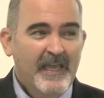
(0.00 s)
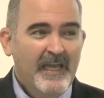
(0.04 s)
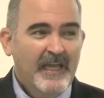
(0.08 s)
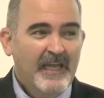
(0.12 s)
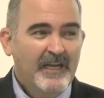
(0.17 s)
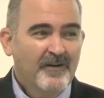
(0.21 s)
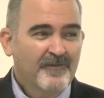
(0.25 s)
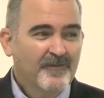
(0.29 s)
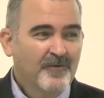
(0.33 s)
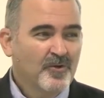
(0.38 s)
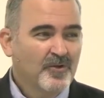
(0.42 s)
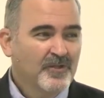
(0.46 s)

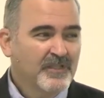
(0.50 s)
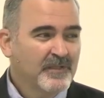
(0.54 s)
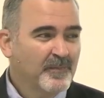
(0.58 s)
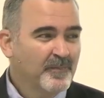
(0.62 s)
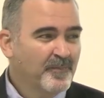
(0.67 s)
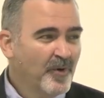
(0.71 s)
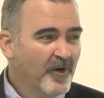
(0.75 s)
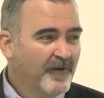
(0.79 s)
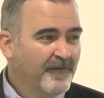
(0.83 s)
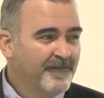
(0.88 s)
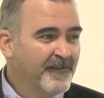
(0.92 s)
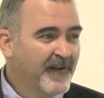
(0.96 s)
And of course, the
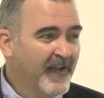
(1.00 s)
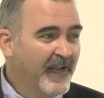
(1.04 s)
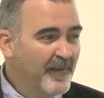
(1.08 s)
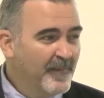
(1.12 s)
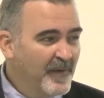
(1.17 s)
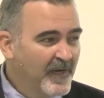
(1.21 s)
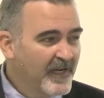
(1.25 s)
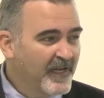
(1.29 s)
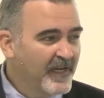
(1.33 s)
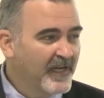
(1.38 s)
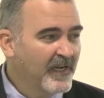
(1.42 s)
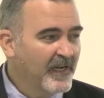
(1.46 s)
prophet
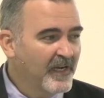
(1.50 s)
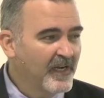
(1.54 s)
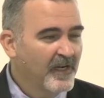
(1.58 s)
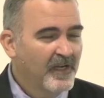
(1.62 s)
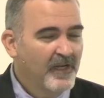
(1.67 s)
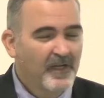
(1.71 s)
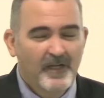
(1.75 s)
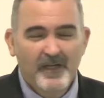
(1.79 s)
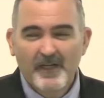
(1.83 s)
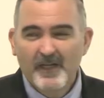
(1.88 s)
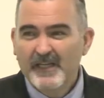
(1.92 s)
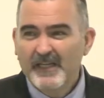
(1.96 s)
Habakkuk,
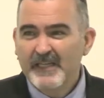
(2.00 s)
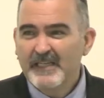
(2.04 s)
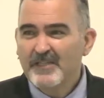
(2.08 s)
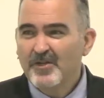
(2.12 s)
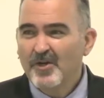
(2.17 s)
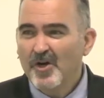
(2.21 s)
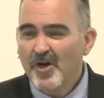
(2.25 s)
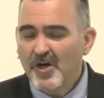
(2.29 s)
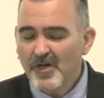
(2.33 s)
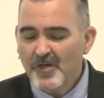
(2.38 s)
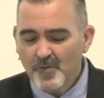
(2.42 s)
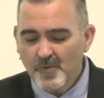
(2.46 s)
his
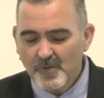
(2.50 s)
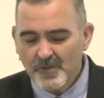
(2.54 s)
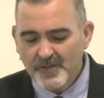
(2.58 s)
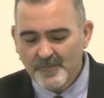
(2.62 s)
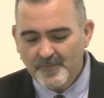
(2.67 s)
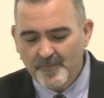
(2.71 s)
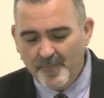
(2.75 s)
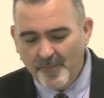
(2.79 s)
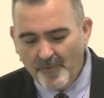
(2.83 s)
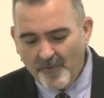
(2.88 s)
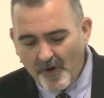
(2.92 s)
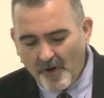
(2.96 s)
heart was
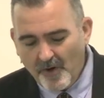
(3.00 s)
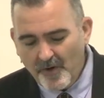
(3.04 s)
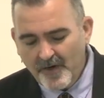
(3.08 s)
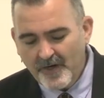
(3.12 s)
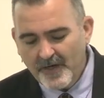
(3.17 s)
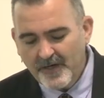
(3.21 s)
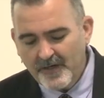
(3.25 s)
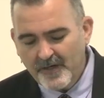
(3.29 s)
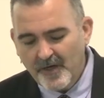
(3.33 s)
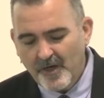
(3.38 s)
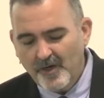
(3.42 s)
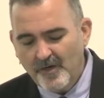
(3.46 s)

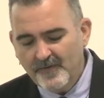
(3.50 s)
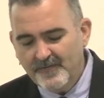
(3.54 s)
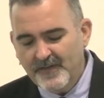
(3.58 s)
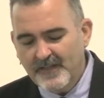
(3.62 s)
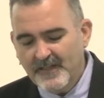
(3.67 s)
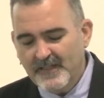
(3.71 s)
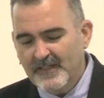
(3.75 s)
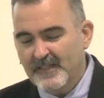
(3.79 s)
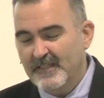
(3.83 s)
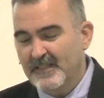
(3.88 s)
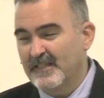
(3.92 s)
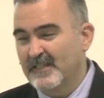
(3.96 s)
broken over
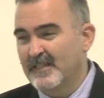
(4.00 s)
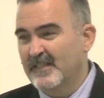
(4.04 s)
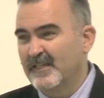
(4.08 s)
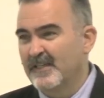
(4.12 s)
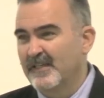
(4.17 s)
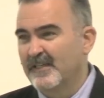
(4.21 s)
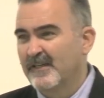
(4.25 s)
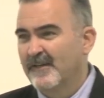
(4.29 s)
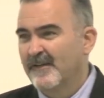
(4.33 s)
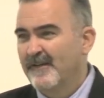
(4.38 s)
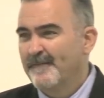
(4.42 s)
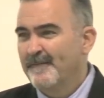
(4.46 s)
this.
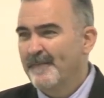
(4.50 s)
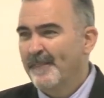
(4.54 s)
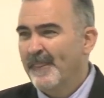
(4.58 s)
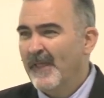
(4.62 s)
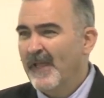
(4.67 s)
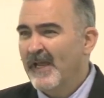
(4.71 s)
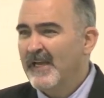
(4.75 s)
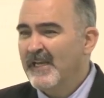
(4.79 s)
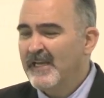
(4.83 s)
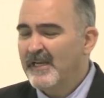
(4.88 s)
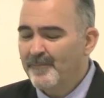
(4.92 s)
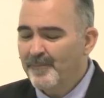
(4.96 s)

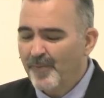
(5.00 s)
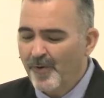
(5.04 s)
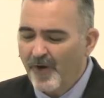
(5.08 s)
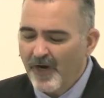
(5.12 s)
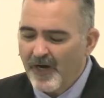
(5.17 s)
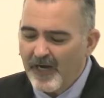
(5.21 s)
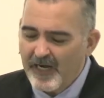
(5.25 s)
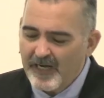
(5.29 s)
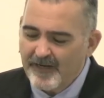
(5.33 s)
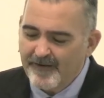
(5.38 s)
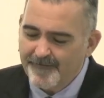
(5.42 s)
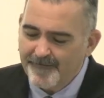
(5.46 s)
And he
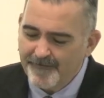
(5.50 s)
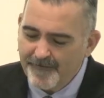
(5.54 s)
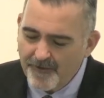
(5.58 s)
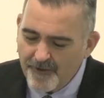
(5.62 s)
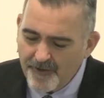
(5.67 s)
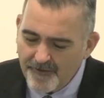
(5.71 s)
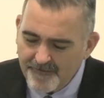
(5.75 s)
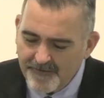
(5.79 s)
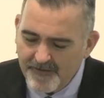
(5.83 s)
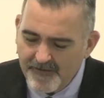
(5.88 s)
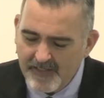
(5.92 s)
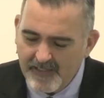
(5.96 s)
prayed
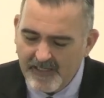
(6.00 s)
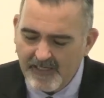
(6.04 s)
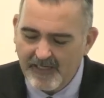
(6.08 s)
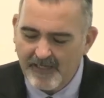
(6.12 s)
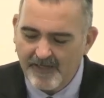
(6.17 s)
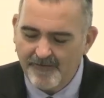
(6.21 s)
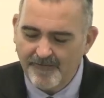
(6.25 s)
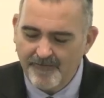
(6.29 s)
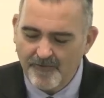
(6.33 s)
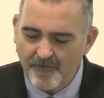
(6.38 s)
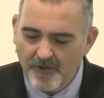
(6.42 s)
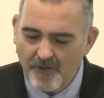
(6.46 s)

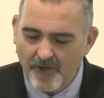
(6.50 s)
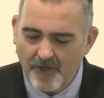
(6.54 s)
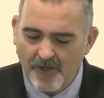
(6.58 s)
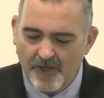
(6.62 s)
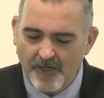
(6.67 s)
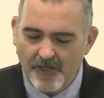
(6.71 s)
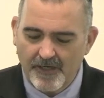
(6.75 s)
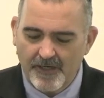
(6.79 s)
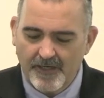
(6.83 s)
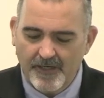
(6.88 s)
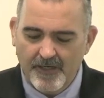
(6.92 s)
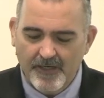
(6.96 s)
fervently for
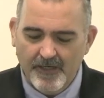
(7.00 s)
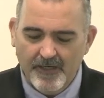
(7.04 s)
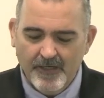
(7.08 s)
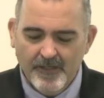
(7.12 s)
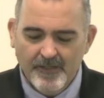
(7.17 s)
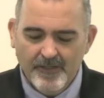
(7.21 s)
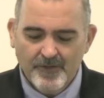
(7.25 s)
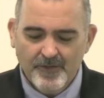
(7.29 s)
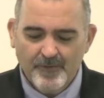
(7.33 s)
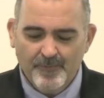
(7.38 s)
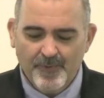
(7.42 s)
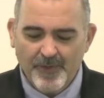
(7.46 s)
God
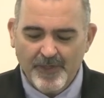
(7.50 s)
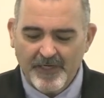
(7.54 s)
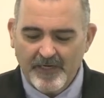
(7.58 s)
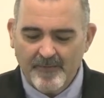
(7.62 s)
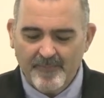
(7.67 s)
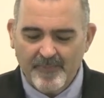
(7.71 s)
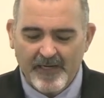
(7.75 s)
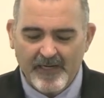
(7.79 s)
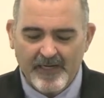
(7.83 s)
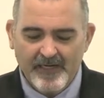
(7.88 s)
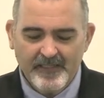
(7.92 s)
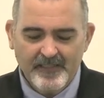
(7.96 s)
to bring
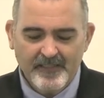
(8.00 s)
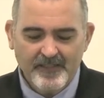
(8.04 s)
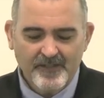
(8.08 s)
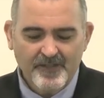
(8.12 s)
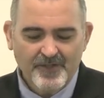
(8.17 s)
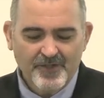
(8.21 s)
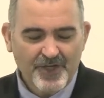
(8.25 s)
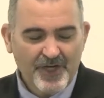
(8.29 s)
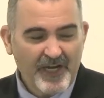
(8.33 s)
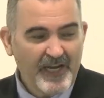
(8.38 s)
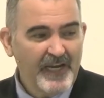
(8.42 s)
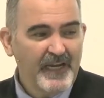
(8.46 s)
about
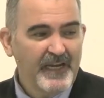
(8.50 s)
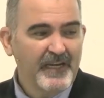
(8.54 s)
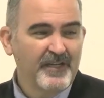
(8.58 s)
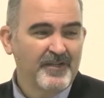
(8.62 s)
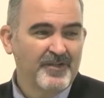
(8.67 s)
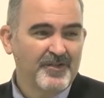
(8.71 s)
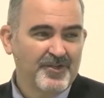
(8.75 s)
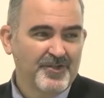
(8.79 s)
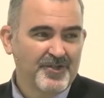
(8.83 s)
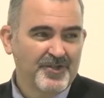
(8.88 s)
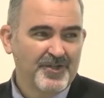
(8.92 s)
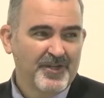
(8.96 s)

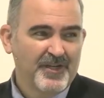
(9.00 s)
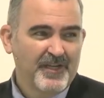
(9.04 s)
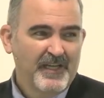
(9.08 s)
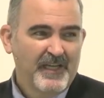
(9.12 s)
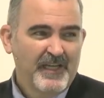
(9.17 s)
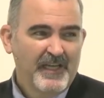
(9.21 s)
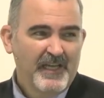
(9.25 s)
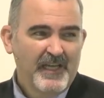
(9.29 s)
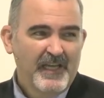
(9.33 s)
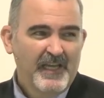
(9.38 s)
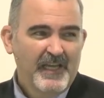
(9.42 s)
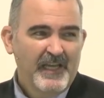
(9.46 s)
change.
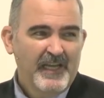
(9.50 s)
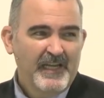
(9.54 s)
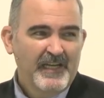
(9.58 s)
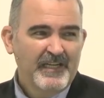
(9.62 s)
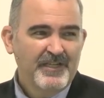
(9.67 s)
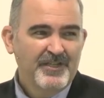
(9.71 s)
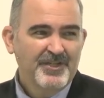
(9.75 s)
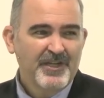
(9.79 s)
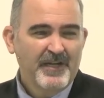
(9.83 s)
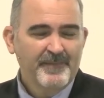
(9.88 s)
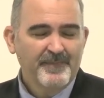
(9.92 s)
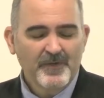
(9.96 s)
And
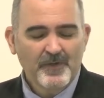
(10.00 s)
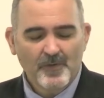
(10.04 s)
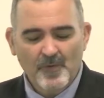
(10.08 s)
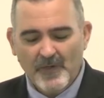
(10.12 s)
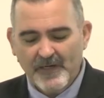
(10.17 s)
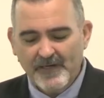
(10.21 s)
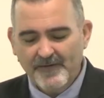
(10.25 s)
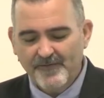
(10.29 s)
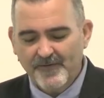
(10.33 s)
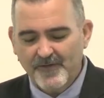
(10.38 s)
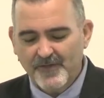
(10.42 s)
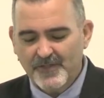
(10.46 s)
in chapter
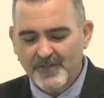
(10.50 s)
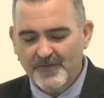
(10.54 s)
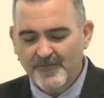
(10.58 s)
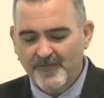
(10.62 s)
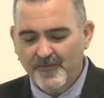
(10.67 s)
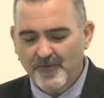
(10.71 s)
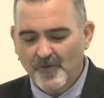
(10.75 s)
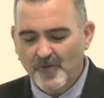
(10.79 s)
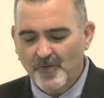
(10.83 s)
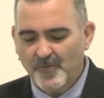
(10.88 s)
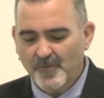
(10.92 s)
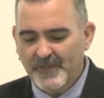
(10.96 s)
1, verse
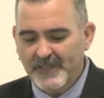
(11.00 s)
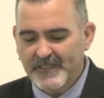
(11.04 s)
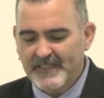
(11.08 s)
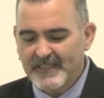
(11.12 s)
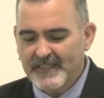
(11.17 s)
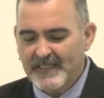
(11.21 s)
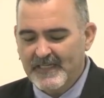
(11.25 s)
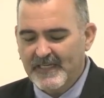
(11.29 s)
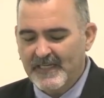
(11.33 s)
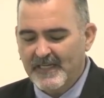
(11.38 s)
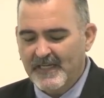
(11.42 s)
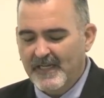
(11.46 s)
4, we
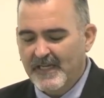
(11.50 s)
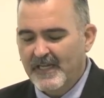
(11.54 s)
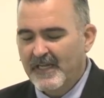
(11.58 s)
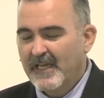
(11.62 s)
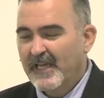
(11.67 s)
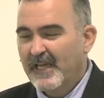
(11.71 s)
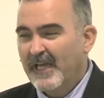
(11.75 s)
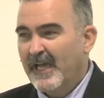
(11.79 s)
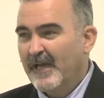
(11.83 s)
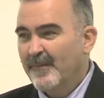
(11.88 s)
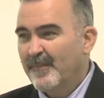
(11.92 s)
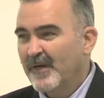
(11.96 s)
see
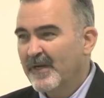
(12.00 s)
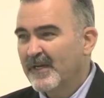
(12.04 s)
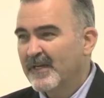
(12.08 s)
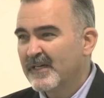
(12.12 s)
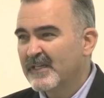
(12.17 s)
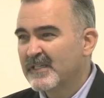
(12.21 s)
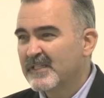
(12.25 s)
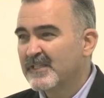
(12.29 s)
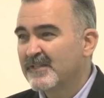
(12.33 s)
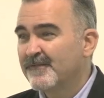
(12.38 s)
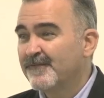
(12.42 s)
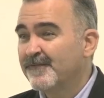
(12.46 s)

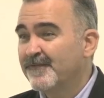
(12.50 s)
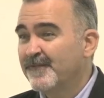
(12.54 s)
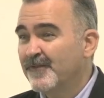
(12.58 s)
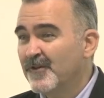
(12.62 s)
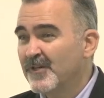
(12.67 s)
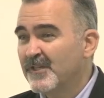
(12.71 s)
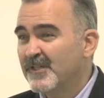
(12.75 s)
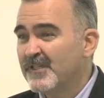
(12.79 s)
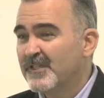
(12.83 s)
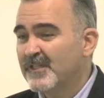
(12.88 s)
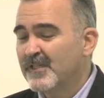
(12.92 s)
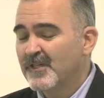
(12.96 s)
Habakkuk's
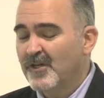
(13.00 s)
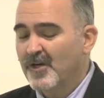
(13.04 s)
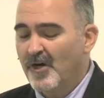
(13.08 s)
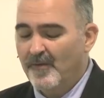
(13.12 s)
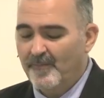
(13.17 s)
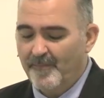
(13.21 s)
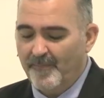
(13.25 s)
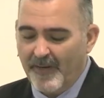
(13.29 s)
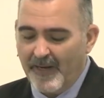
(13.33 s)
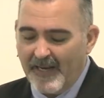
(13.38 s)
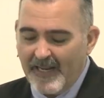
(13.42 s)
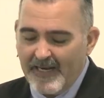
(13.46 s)
first
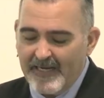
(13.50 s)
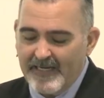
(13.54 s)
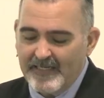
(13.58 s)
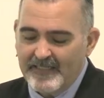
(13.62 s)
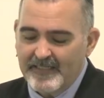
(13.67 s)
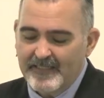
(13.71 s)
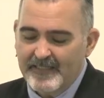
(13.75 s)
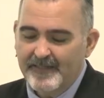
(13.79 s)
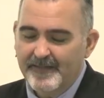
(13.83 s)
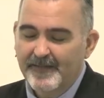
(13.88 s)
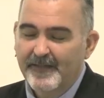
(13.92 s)
complaint.